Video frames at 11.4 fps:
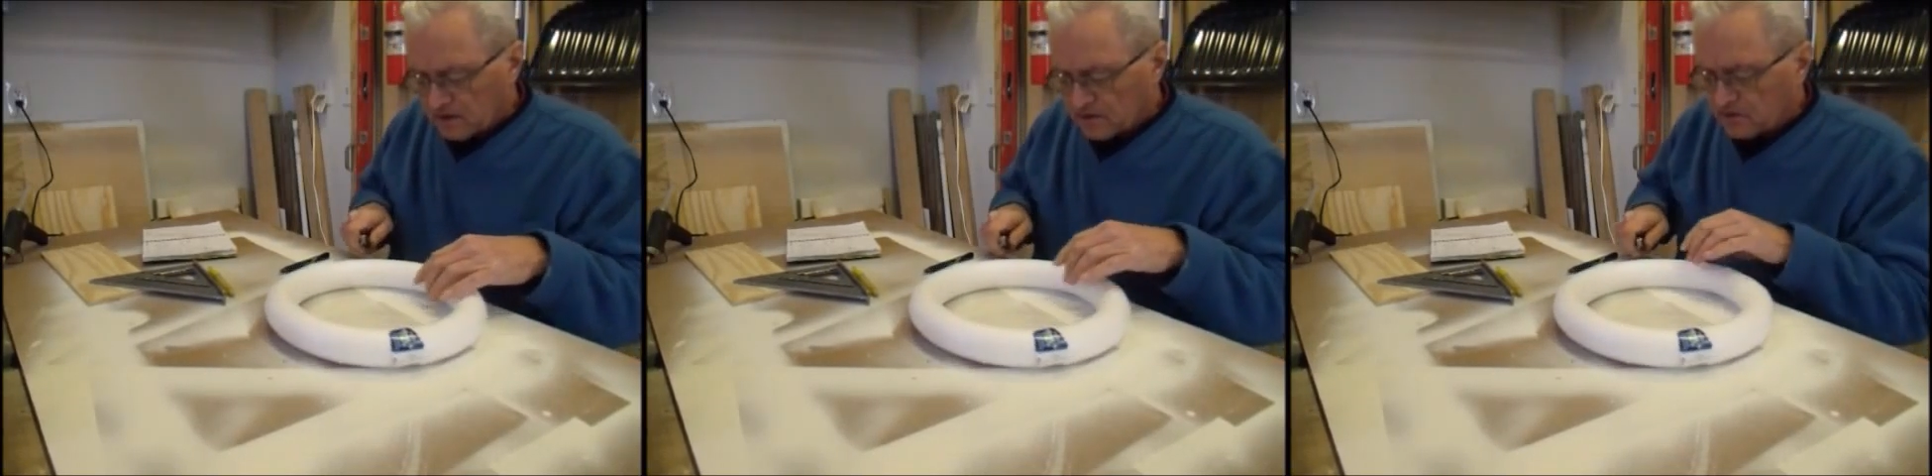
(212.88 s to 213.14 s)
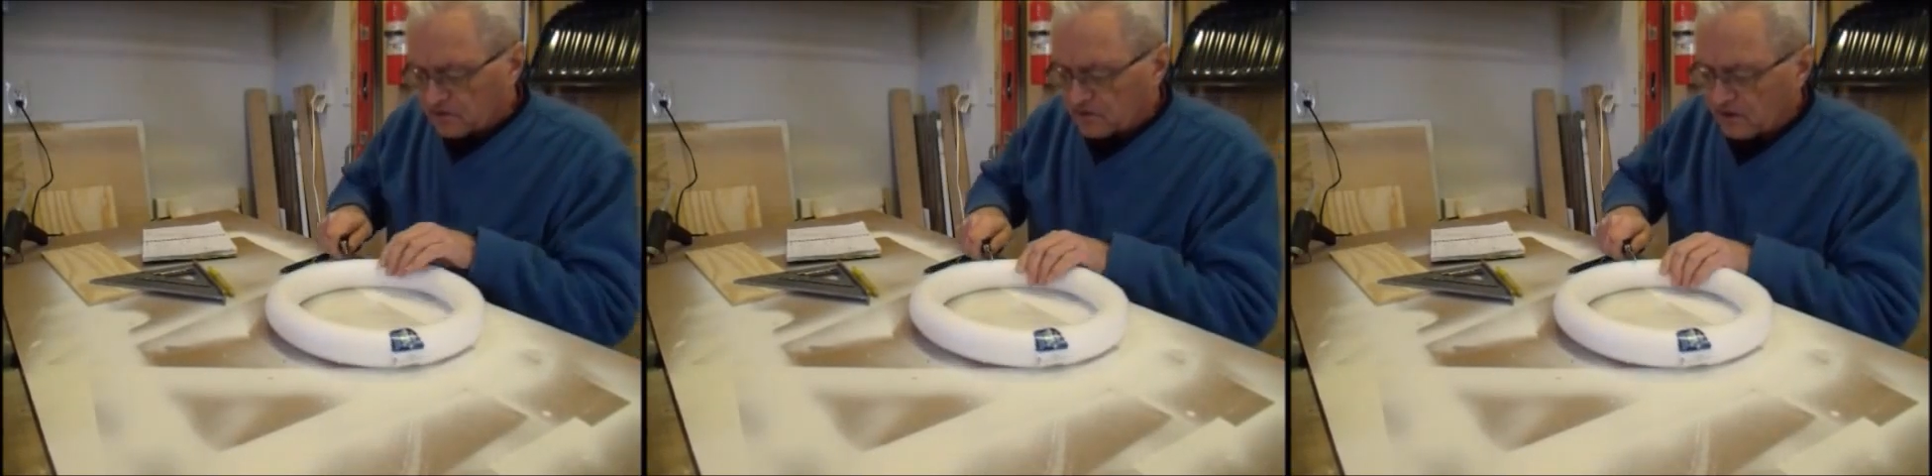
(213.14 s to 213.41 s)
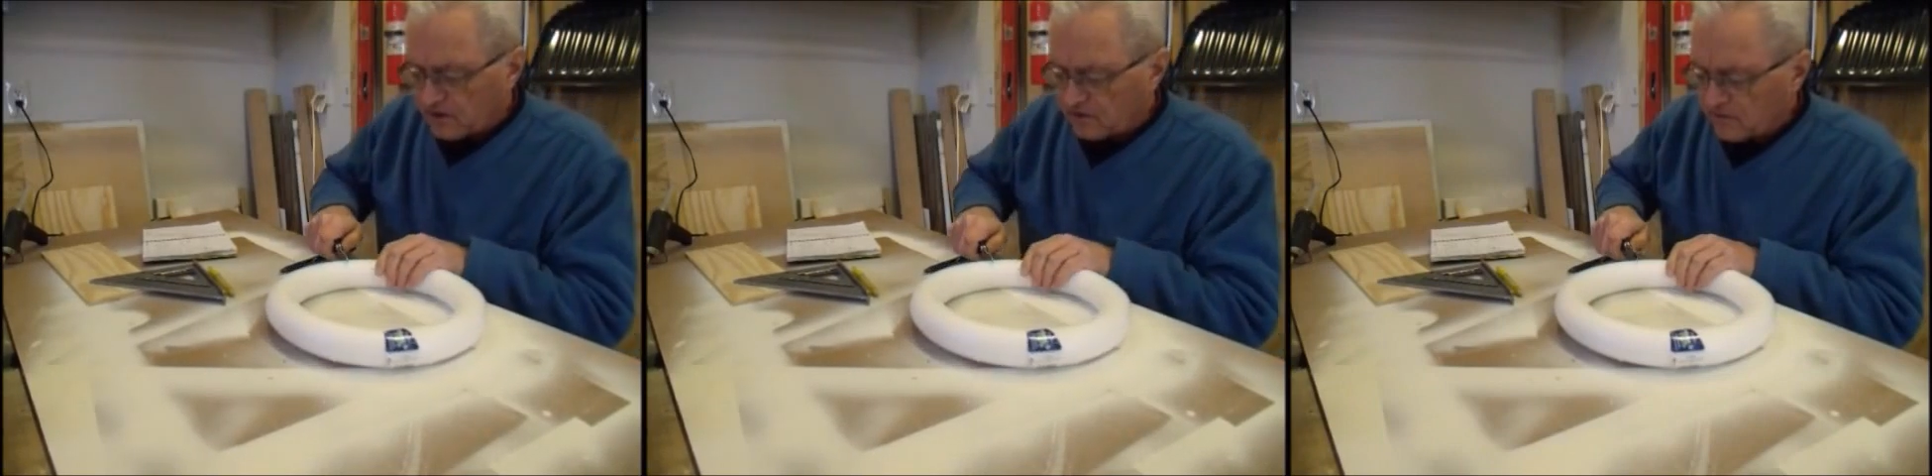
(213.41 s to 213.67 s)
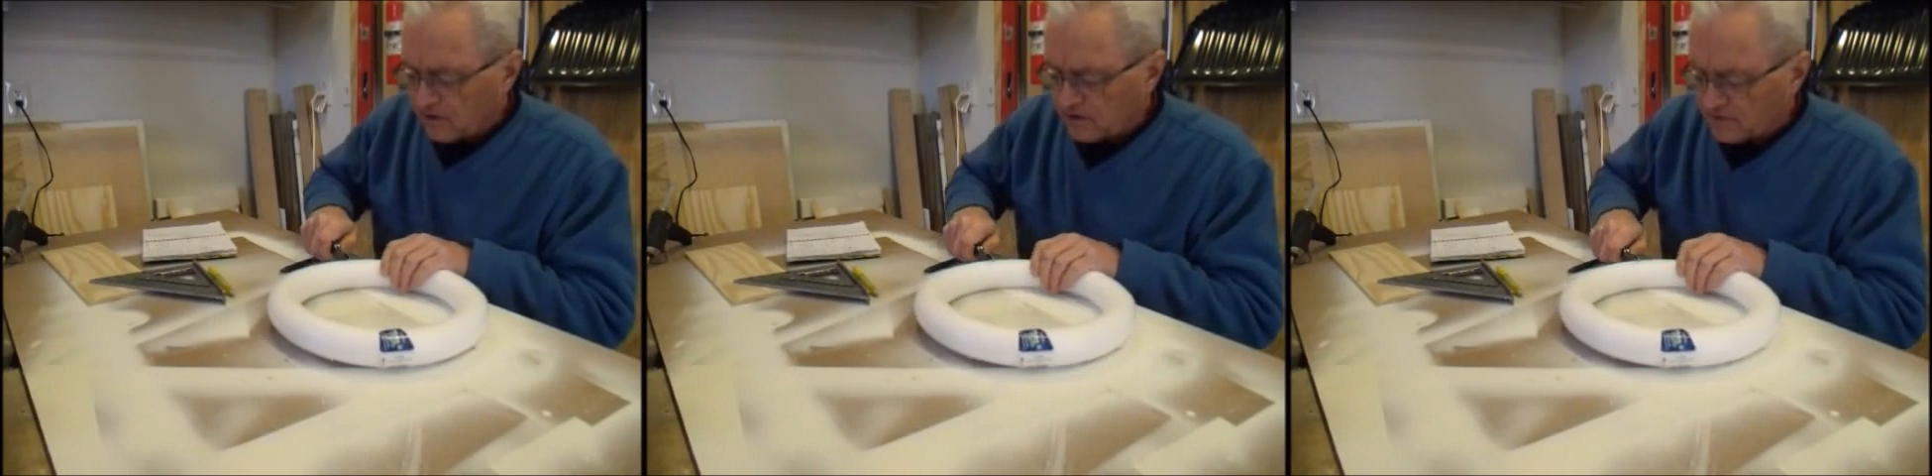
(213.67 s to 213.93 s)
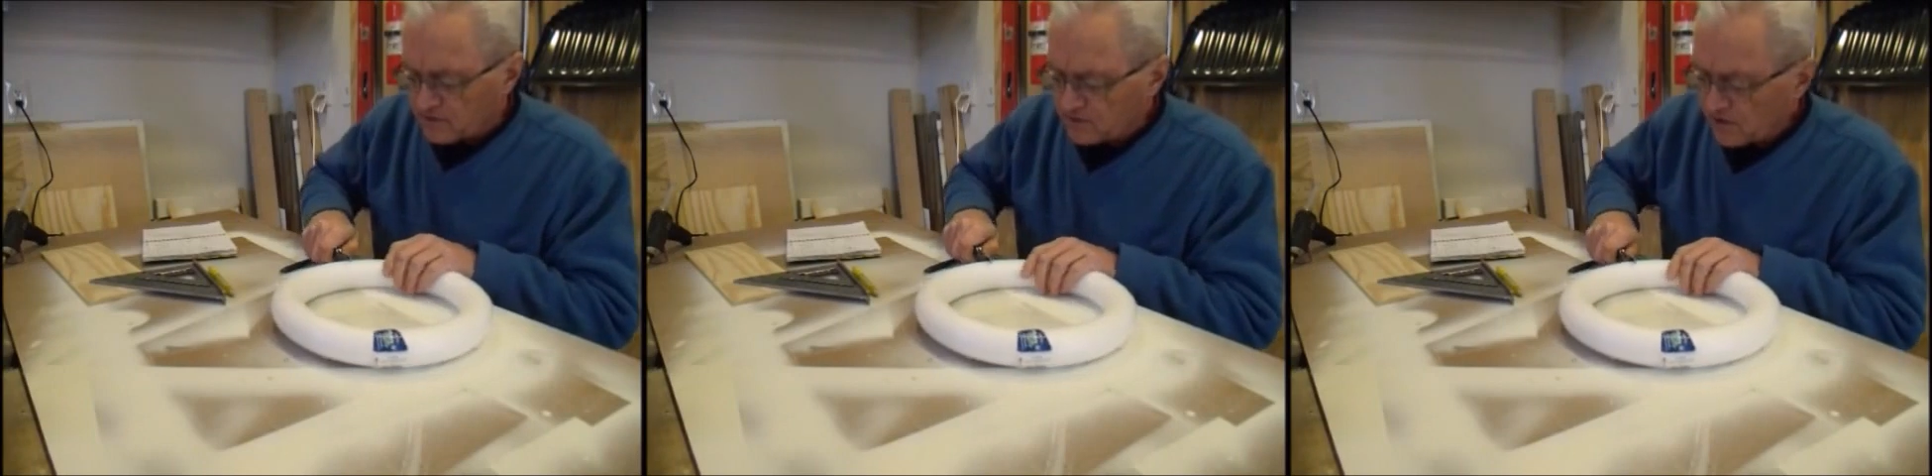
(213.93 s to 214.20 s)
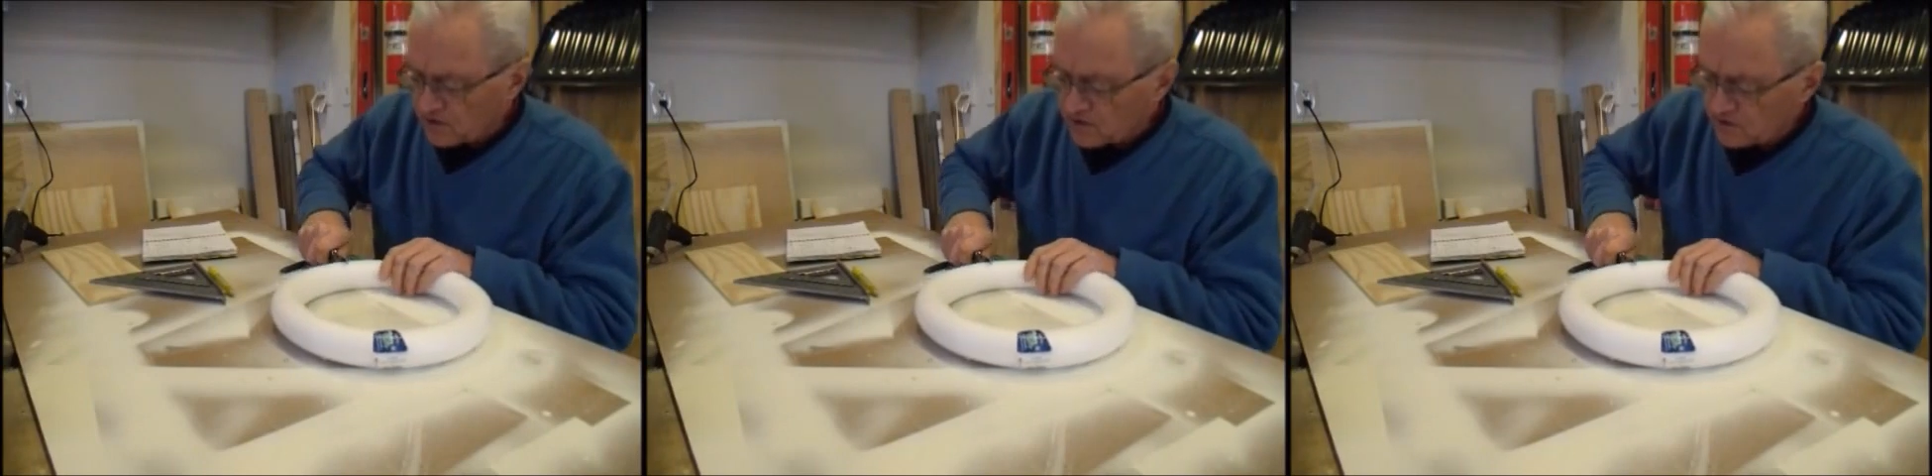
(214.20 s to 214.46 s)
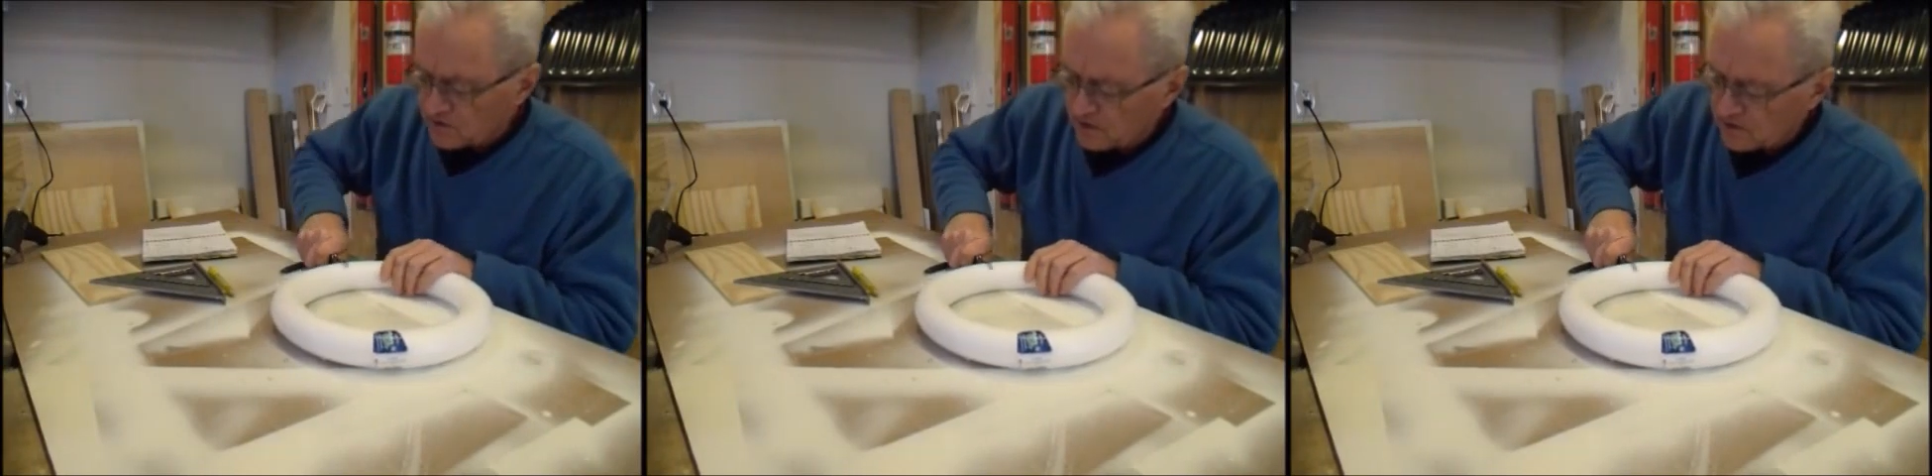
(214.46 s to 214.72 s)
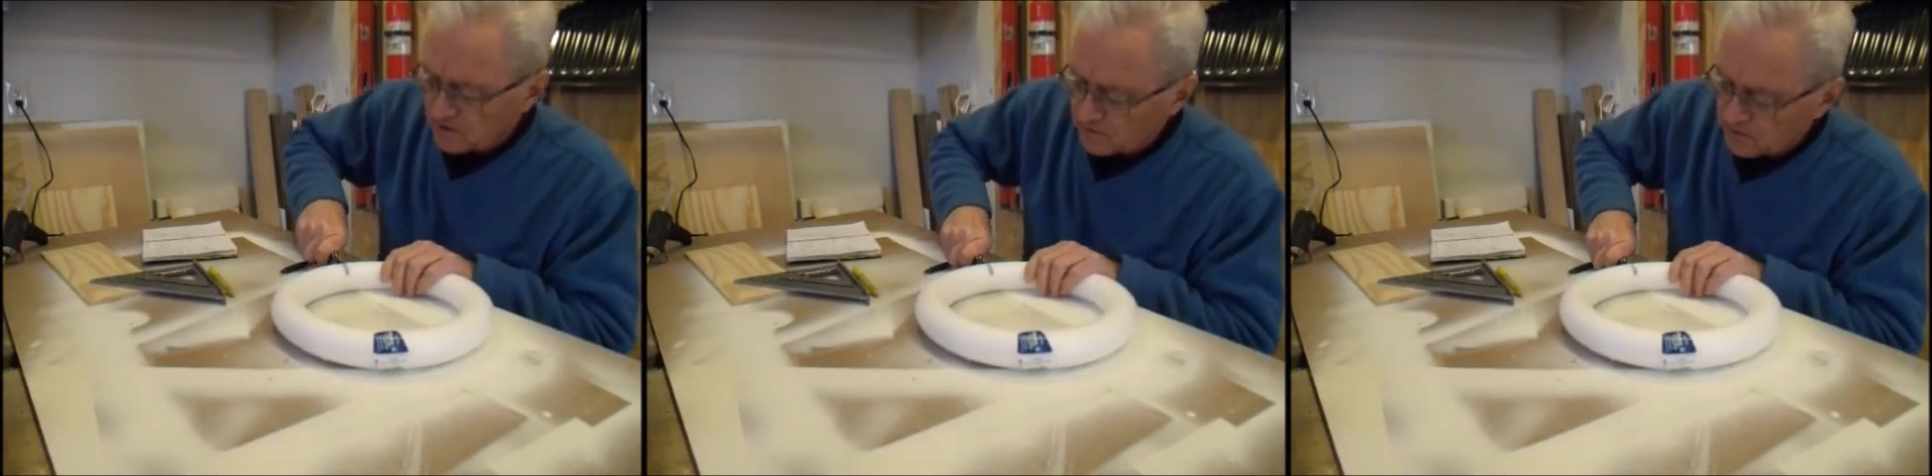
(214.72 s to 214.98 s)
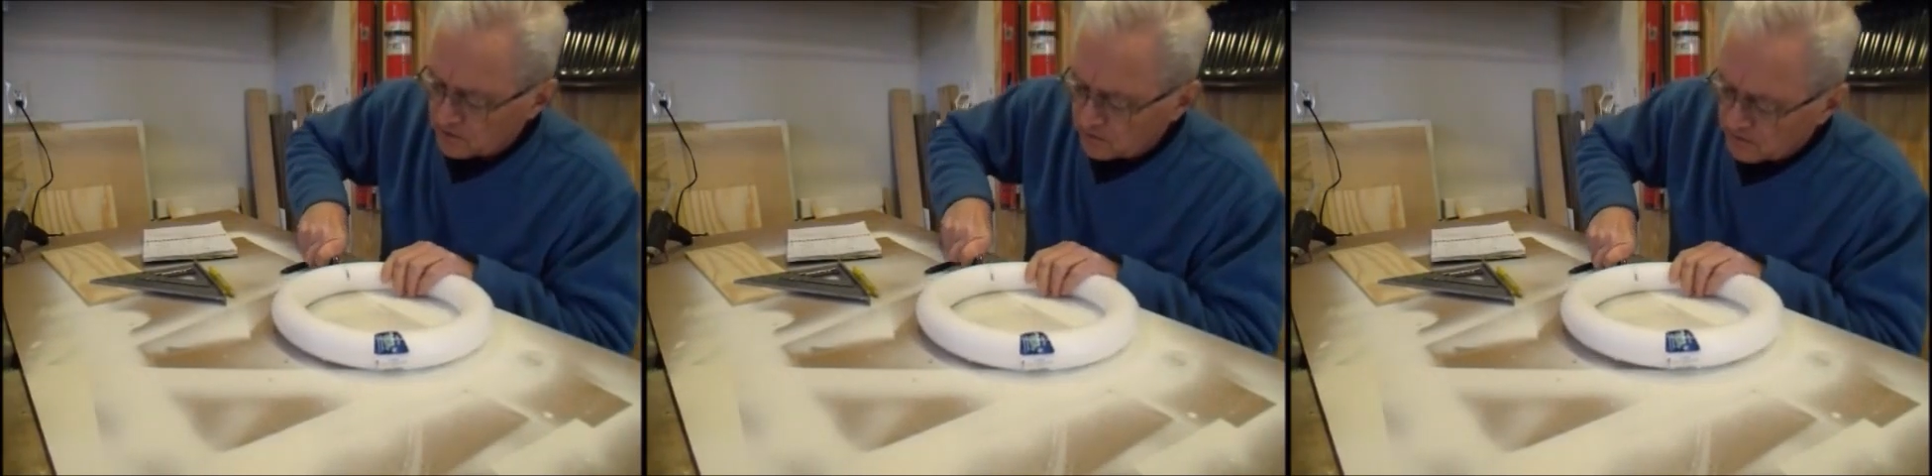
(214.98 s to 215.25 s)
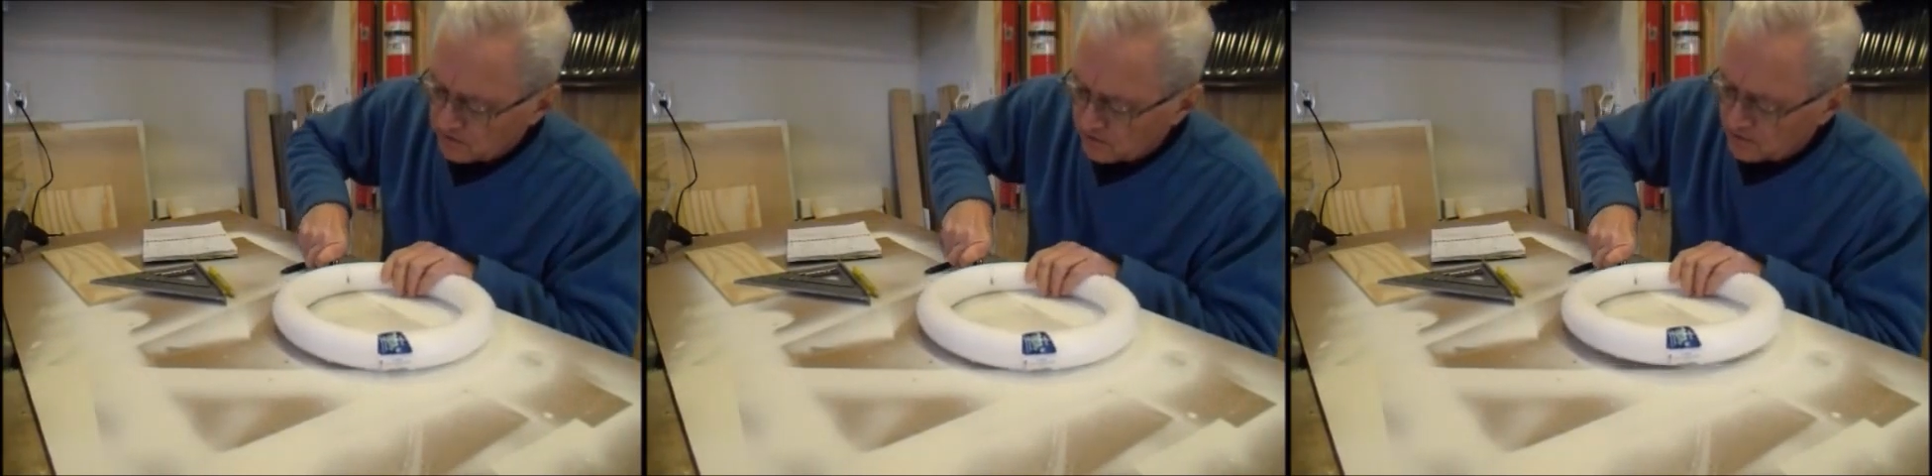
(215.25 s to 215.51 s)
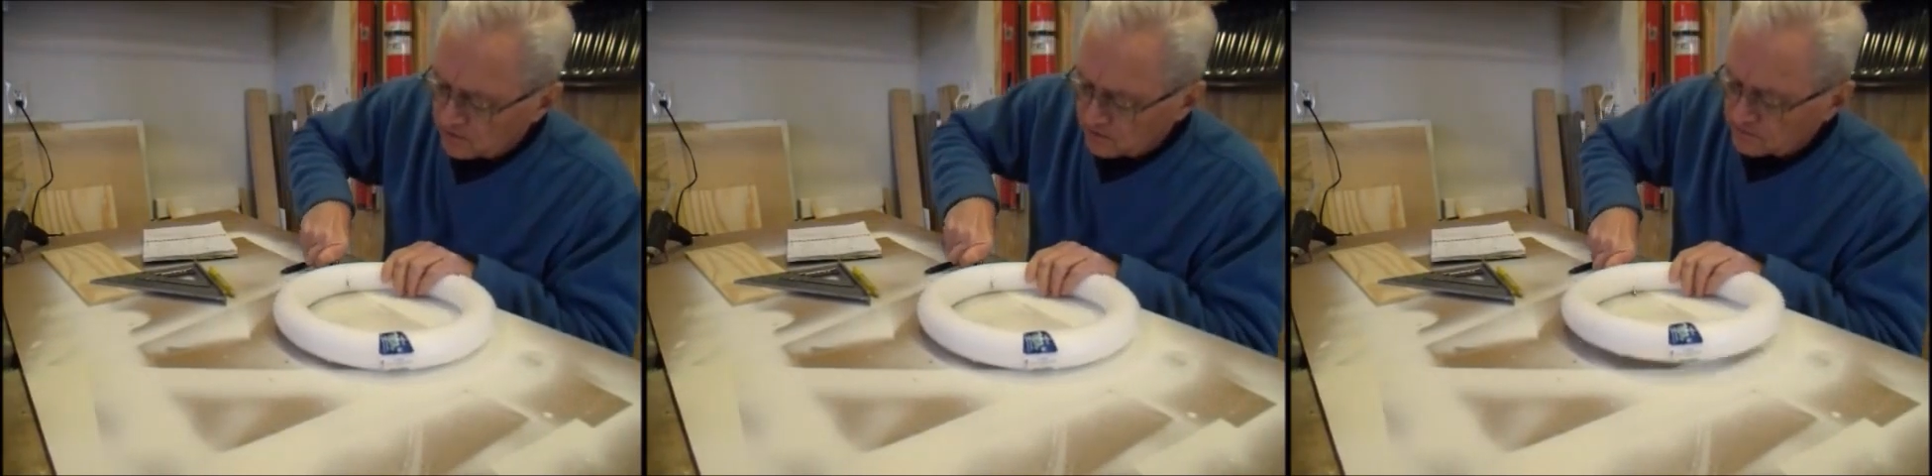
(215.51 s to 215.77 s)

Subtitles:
just carve off a section I can work with here.